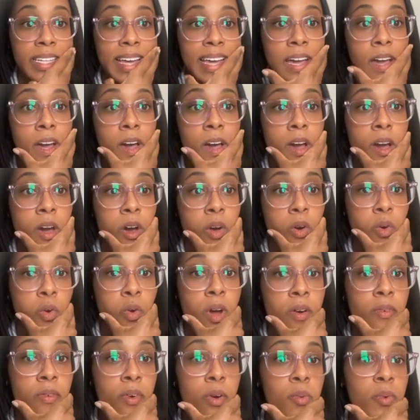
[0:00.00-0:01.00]
Like,
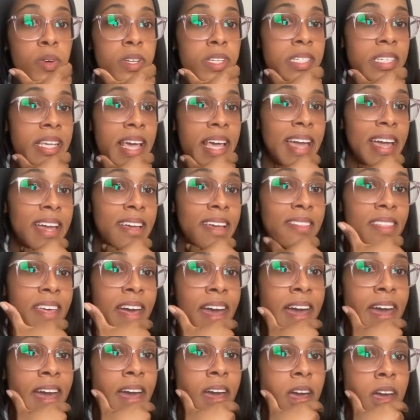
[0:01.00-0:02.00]
whoever was saying
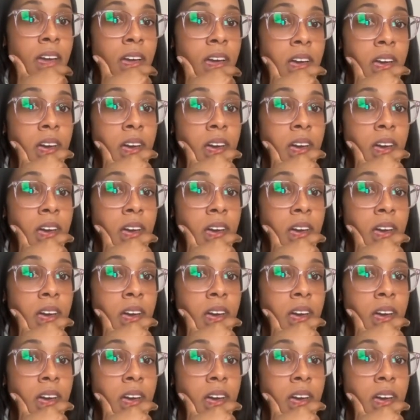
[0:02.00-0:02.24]
that